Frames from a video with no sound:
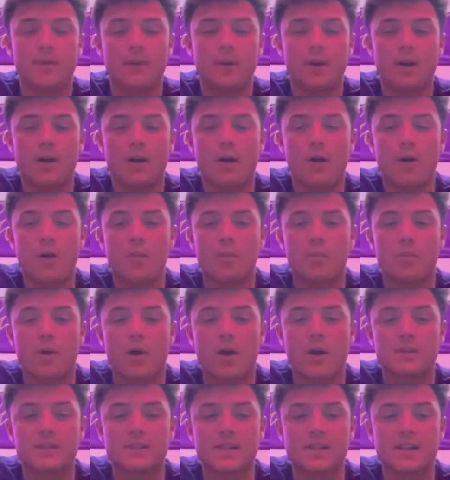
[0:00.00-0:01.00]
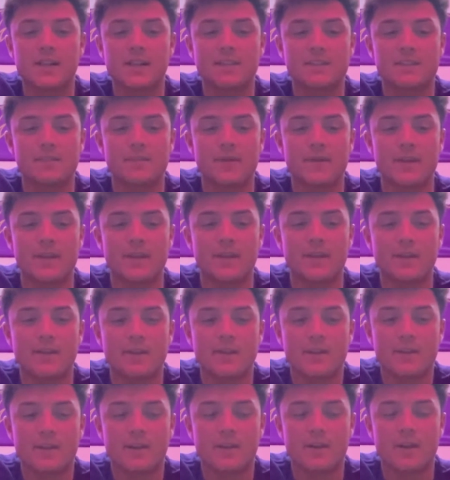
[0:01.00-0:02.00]
hard process. I mean,
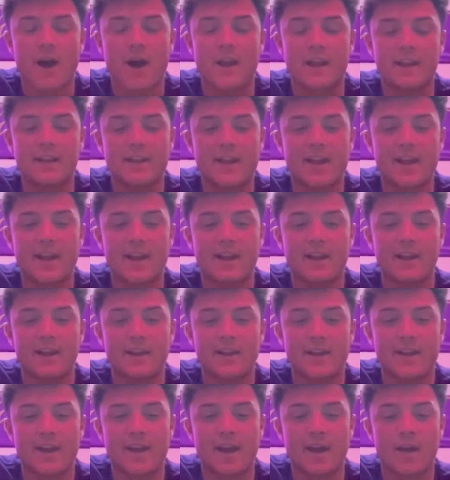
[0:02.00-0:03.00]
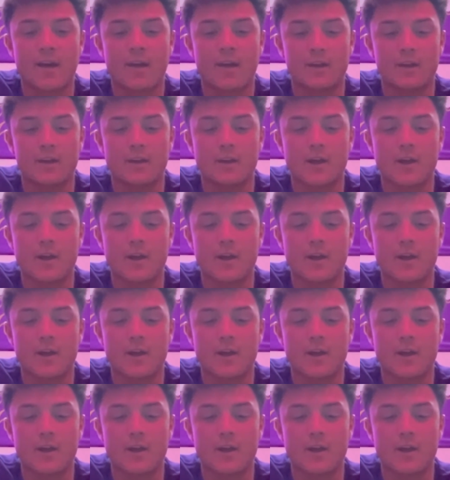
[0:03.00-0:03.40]
grinding day in and day out, like